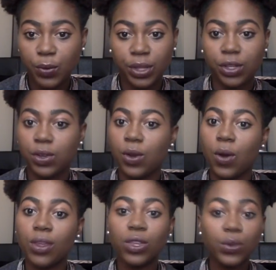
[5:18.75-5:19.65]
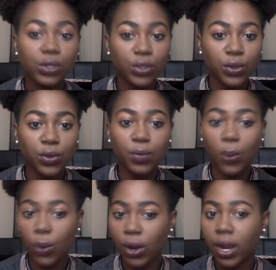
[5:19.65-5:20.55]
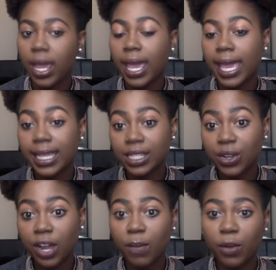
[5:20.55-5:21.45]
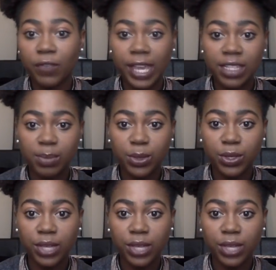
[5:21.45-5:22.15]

whether you go on YouTube or Instagram or Facebook.